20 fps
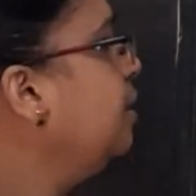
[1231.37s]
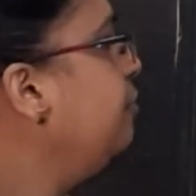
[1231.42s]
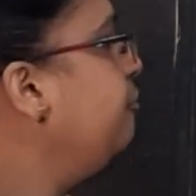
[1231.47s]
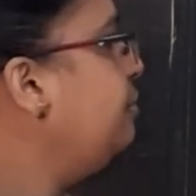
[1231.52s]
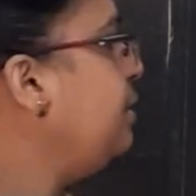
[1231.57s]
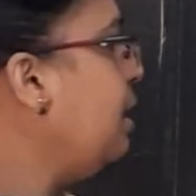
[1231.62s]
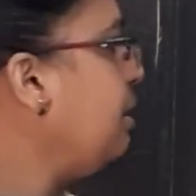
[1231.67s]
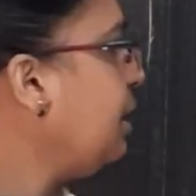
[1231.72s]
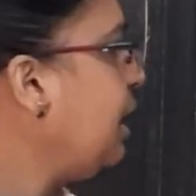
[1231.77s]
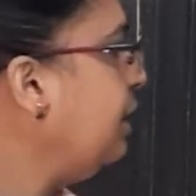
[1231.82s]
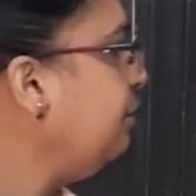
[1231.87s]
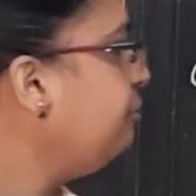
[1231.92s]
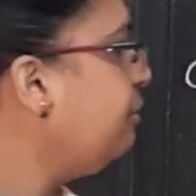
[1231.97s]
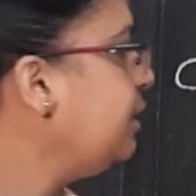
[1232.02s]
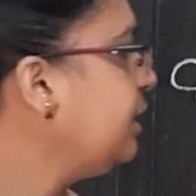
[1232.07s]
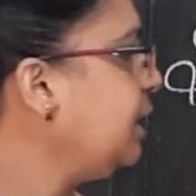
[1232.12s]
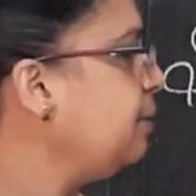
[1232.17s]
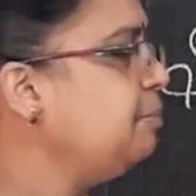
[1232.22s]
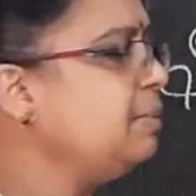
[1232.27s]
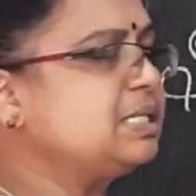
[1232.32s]
We have
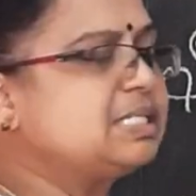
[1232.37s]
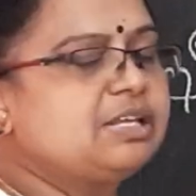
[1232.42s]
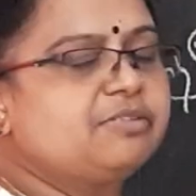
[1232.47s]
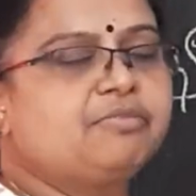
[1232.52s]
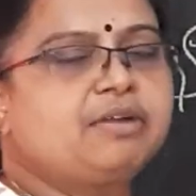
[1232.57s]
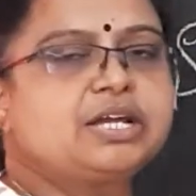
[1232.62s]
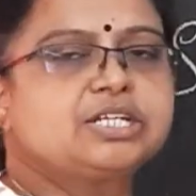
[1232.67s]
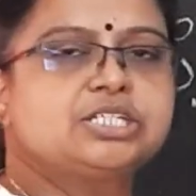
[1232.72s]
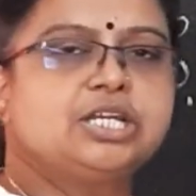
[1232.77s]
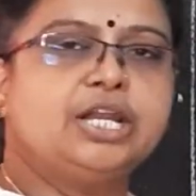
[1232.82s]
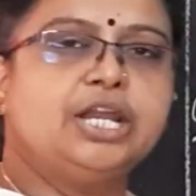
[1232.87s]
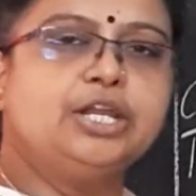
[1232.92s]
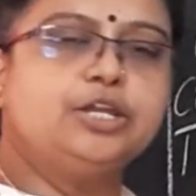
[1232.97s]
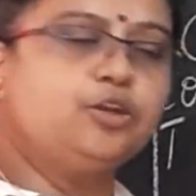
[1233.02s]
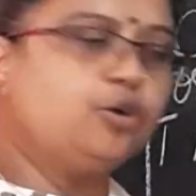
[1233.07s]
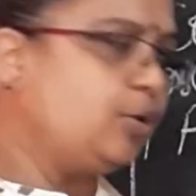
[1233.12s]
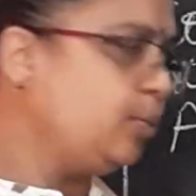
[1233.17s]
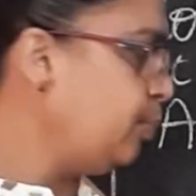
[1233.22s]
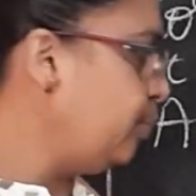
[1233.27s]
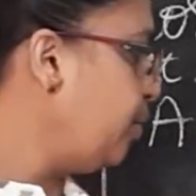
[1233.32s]
converted mixed fraction
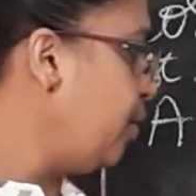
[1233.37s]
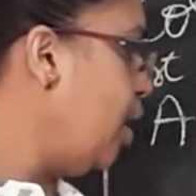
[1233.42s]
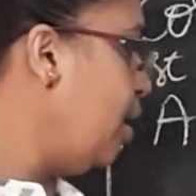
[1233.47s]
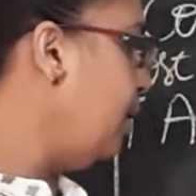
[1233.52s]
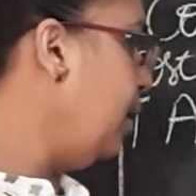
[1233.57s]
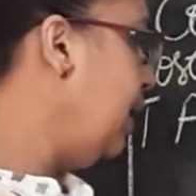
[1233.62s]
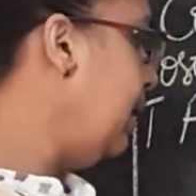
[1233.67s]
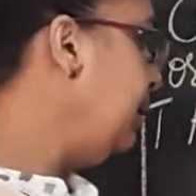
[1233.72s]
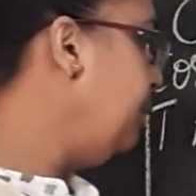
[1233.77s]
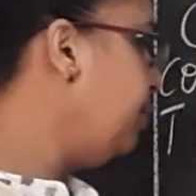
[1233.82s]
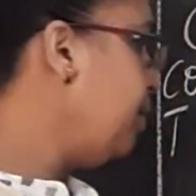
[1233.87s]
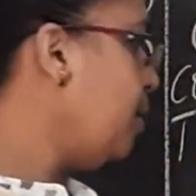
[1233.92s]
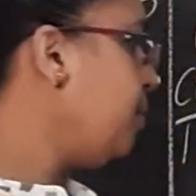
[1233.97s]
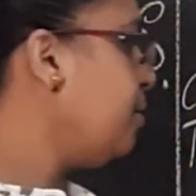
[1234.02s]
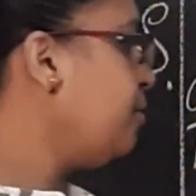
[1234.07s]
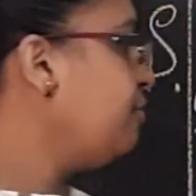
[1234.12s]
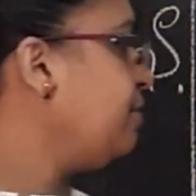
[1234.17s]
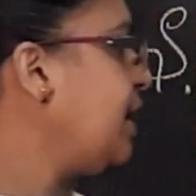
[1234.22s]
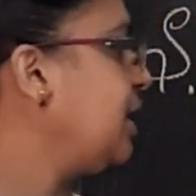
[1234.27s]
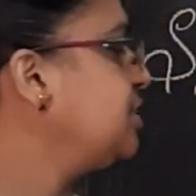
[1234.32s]
into
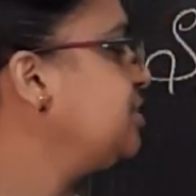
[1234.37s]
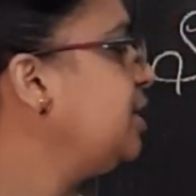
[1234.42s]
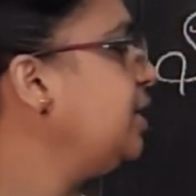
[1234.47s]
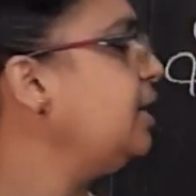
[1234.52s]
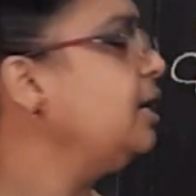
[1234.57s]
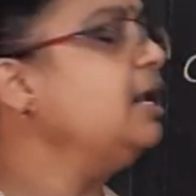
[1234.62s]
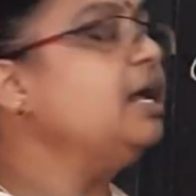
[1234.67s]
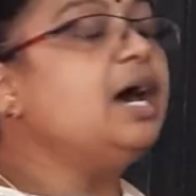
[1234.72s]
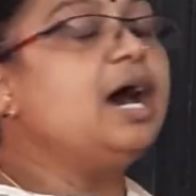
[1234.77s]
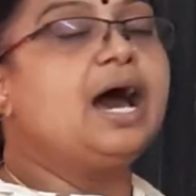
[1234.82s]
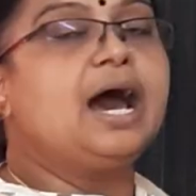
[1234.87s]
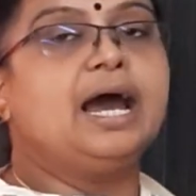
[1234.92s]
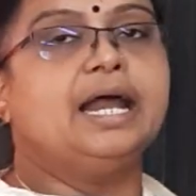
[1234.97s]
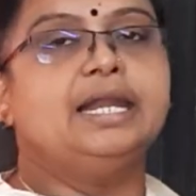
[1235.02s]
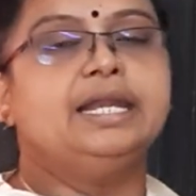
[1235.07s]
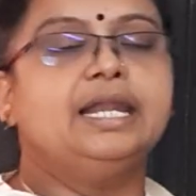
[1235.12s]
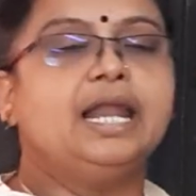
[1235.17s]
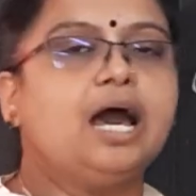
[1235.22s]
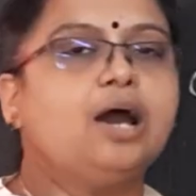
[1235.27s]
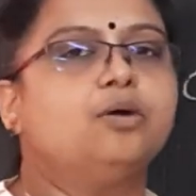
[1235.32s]
improper fraction.
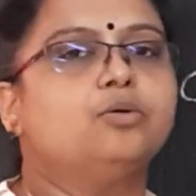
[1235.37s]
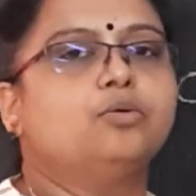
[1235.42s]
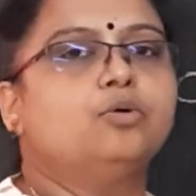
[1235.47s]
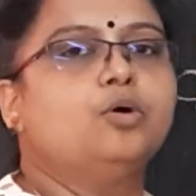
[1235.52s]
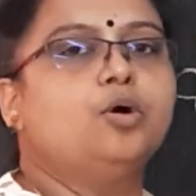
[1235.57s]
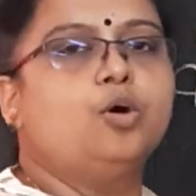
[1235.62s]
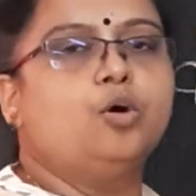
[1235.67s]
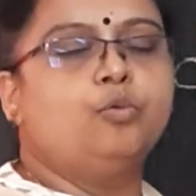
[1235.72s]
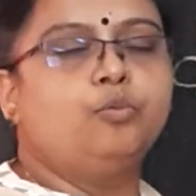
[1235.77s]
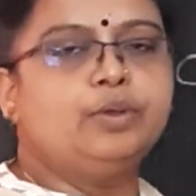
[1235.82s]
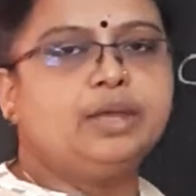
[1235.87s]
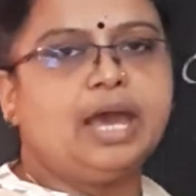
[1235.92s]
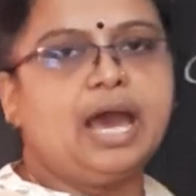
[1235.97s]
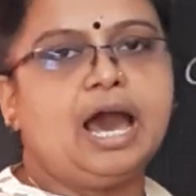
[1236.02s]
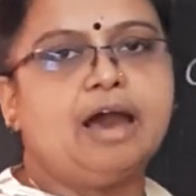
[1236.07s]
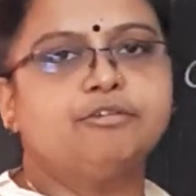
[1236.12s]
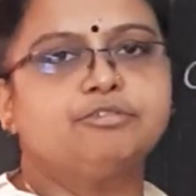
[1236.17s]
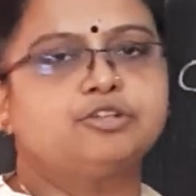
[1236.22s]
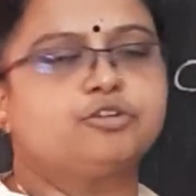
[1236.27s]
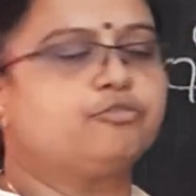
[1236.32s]
And now, we
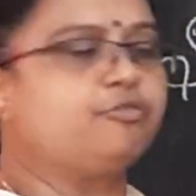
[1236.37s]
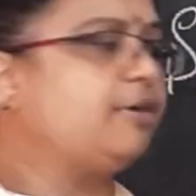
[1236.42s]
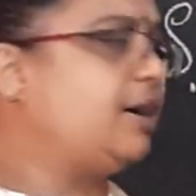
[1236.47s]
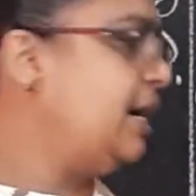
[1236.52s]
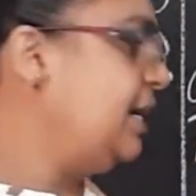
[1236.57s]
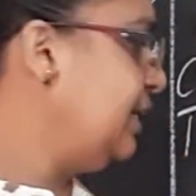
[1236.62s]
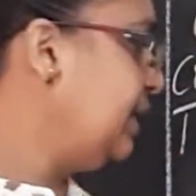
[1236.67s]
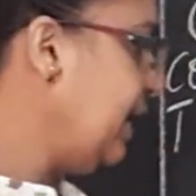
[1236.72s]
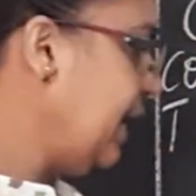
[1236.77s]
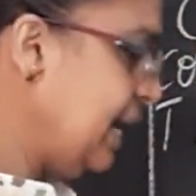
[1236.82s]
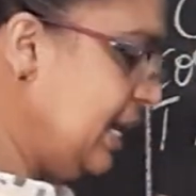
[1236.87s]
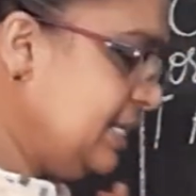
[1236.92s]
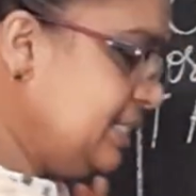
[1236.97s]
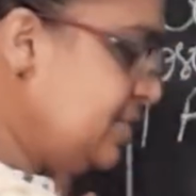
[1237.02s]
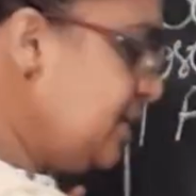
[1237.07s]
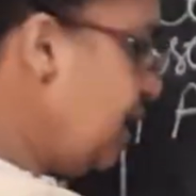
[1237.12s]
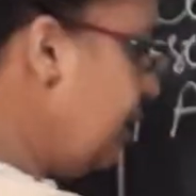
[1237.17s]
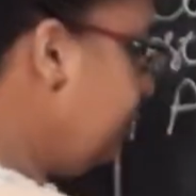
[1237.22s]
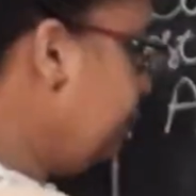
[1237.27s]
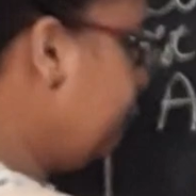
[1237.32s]
have to find the
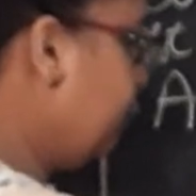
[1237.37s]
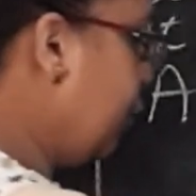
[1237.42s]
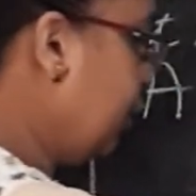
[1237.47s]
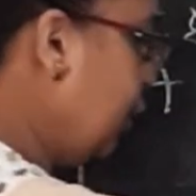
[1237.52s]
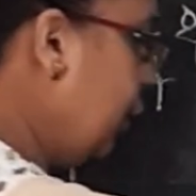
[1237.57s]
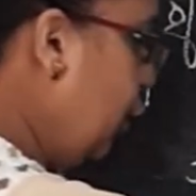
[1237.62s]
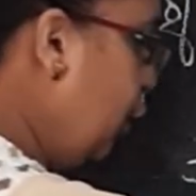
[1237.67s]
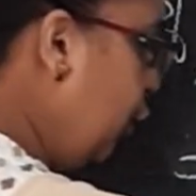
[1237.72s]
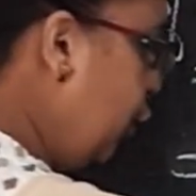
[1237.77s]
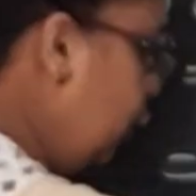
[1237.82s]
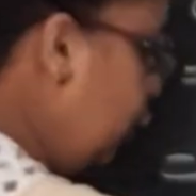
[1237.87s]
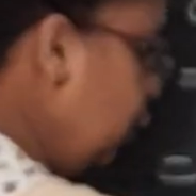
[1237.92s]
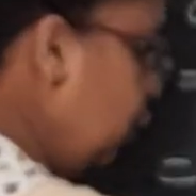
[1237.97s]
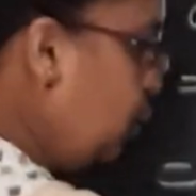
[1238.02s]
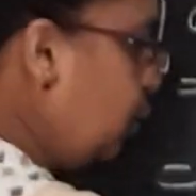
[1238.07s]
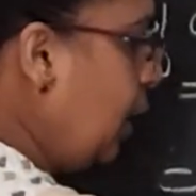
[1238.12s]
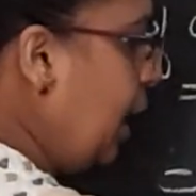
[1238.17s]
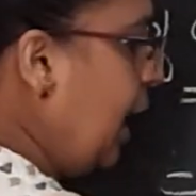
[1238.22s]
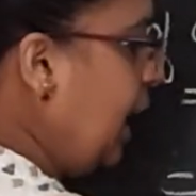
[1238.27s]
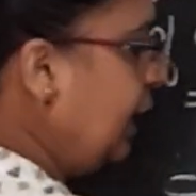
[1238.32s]
LCM for
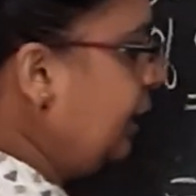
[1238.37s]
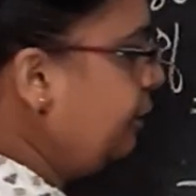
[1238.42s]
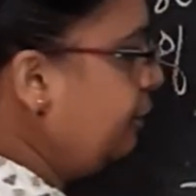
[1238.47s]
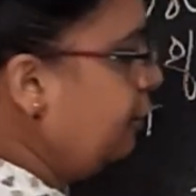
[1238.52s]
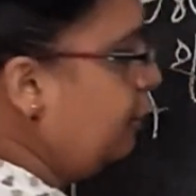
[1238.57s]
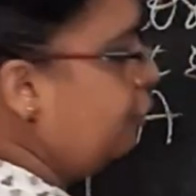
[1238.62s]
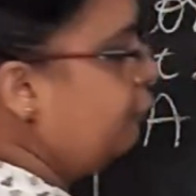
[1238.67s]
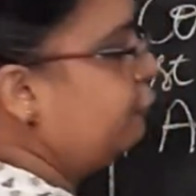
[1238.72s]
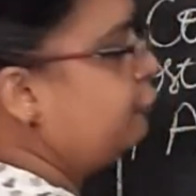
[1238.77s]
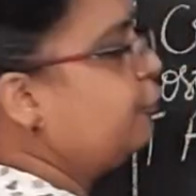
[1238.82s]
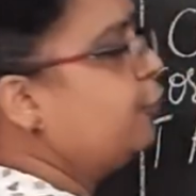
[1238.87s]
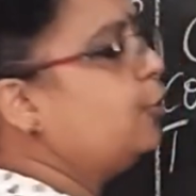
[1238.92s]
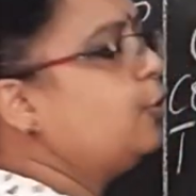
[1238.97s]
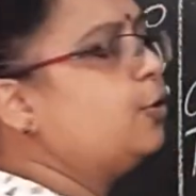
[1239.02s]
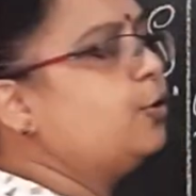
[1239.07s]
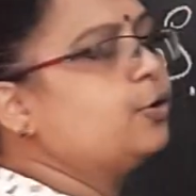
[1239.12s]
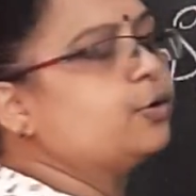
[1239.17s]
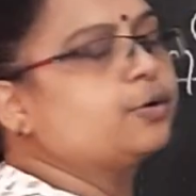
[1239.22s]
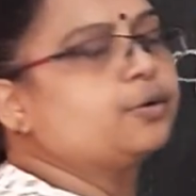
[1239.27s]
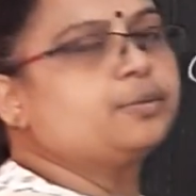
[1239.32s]
2 and
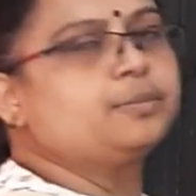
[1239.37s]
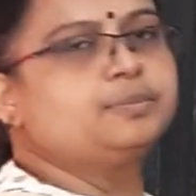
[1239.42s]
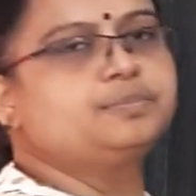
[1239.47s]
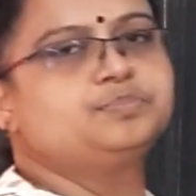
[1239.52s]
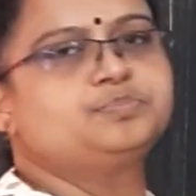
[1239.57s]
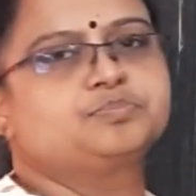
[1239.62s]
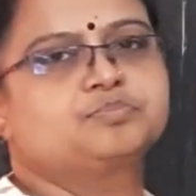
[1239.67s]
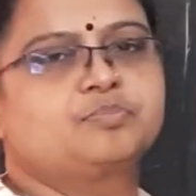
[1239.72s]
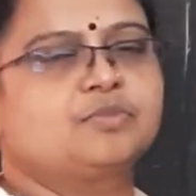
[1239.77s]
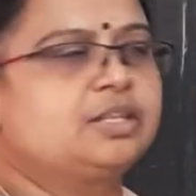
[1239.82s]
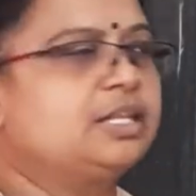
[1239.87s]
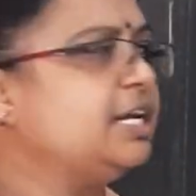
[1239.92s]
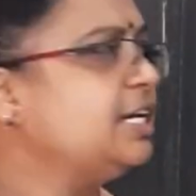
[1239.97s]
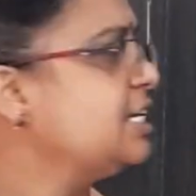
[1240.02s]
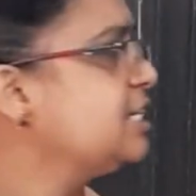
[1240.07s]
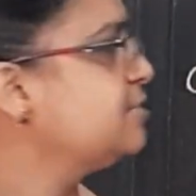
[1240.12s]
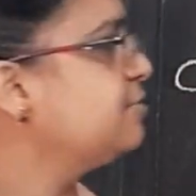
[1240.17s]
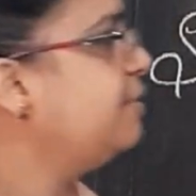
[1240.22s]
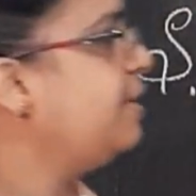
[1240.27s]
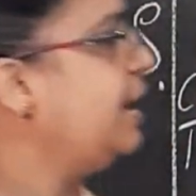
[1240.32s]
4. Let
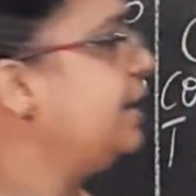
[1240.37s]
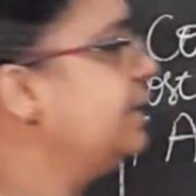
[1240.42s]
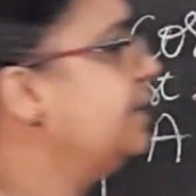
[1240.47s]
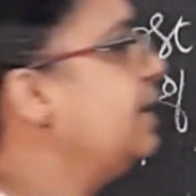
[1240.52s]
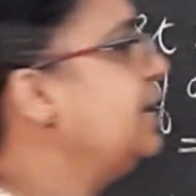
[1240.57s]
us find the